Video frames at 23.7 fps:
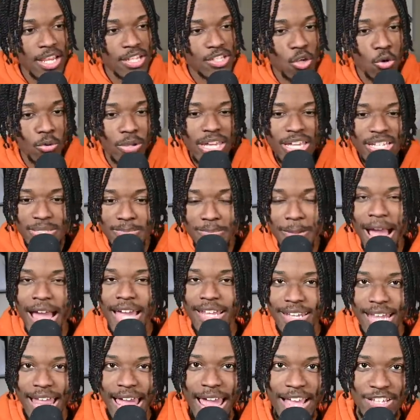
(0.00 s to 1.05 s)
So he's my
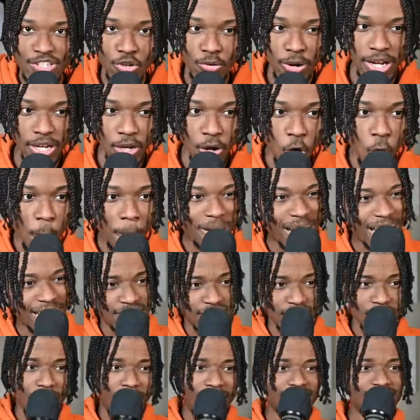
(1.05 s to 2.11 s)
last grain of hope, and I
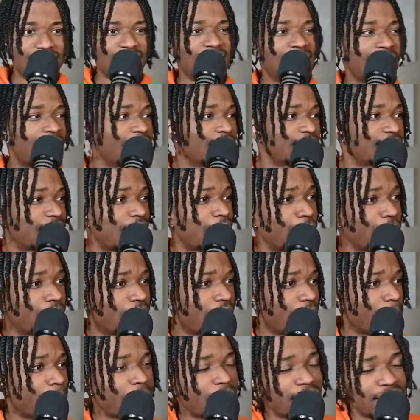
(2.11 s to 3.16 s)
still I see Dalen Terry
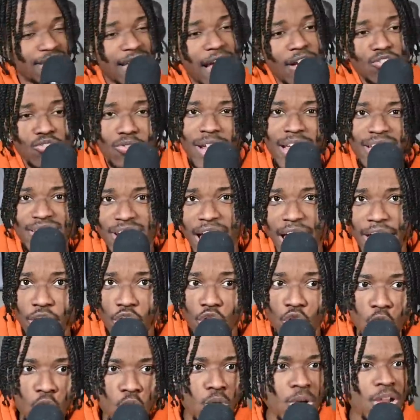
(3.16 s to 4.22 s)
getting minutes now, so that's kind of
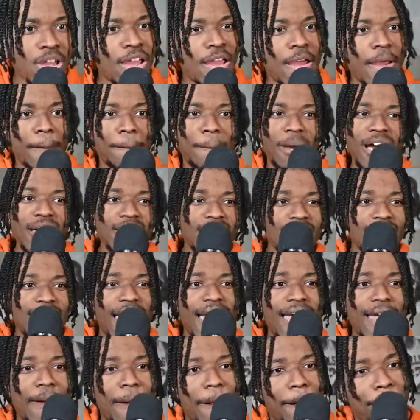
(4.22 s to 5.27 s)
cool. But other than
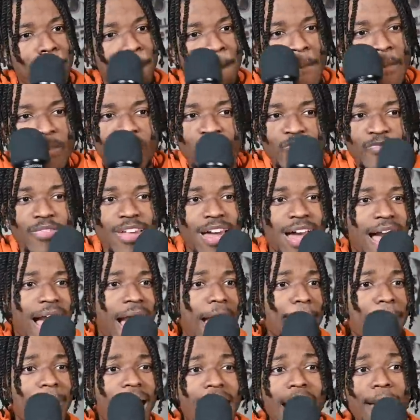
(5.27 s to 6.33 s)
that,
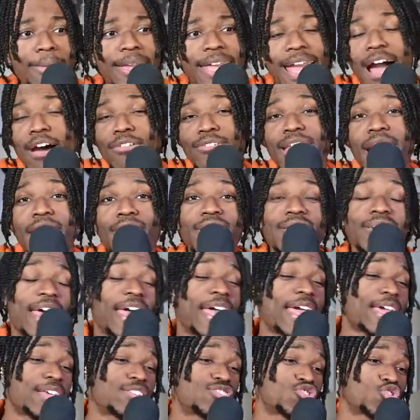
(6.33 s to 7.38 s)
I'm I'm counting down the
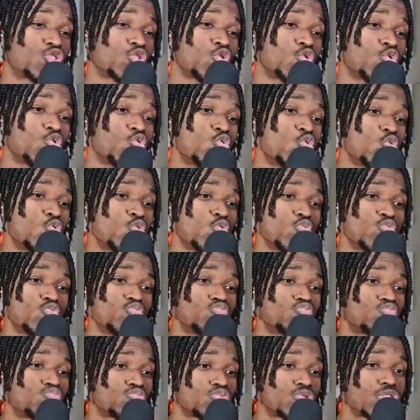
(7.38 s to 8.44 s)
days to
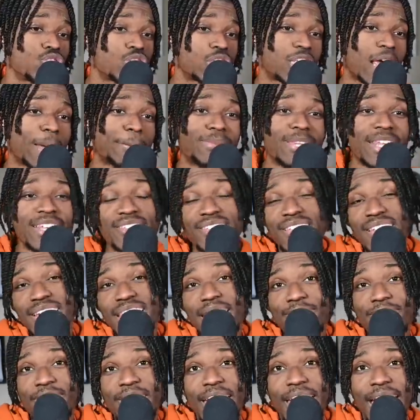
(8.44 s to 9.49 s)
something
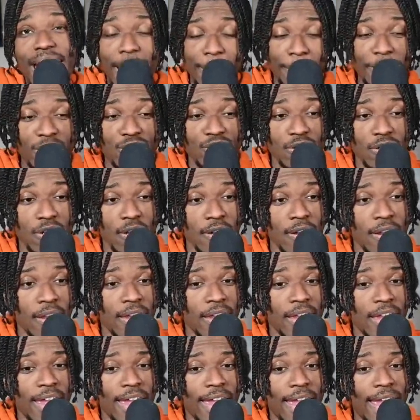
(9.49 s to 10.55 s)
significant happens.
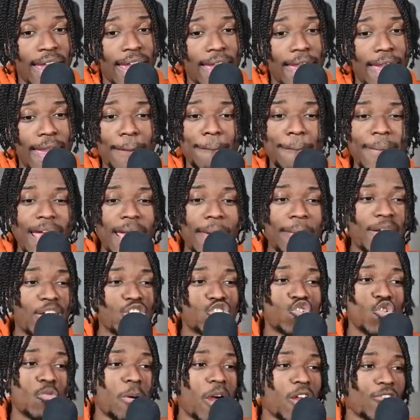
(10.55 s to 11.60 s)
And, and maybe the
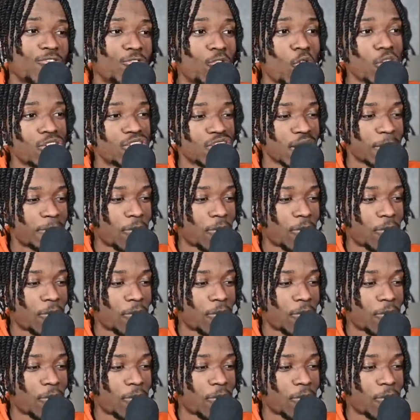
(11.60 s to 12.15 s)
super unfortunate